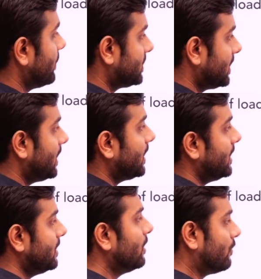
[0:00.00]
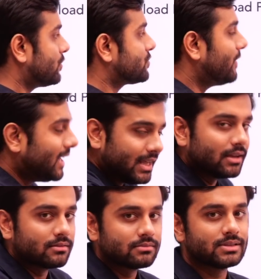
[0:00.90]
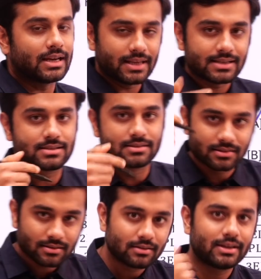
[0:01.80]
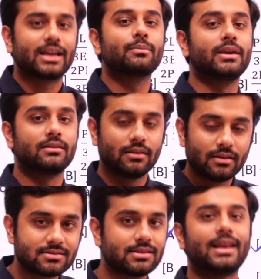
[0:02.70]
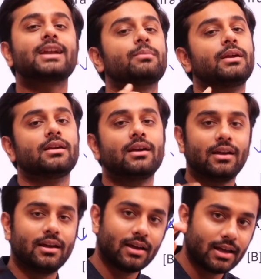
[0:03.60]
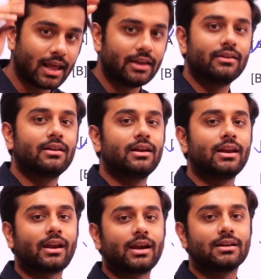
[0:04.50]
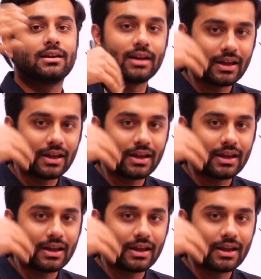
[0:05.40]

by 3EI was waiting that yes, pick me, select me, and I in return